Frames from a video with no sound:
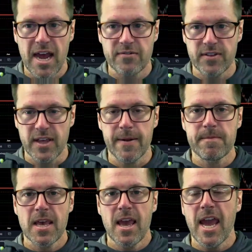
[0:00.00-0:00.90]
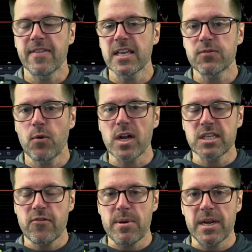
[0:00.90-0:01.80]
after that. Hey, thanks for
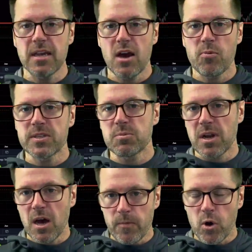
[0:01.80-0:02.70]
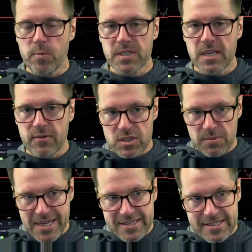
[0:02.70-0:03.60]
watching, everybody. I hope this has been helpful. I hope it's given you
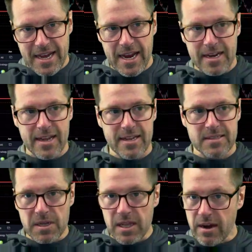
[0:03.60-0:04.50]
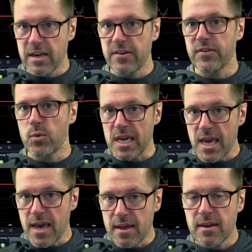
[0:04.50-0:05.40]
some insight and some clarity for the week
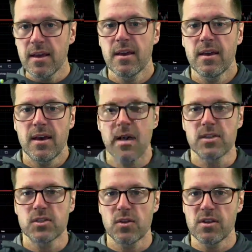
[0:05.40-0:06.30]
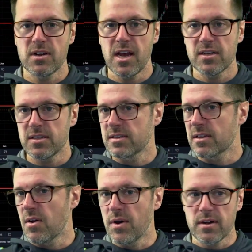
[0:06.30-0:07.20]
ahead, so that you're not just
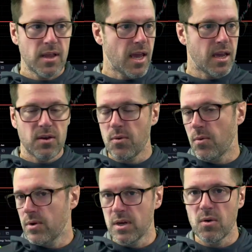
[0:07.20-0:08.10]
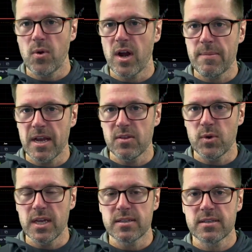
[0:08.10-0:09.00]
going, hey, where am I in the
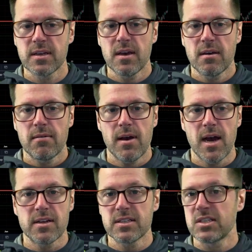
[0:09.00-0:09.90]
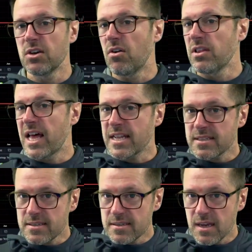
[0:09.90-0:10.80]
weeds? Still,
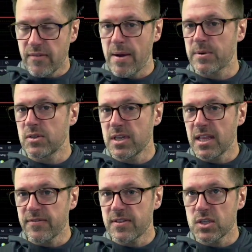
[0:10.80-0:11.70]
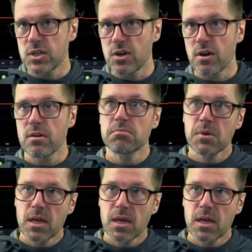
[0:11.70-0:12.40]
lots of opportunity left this year,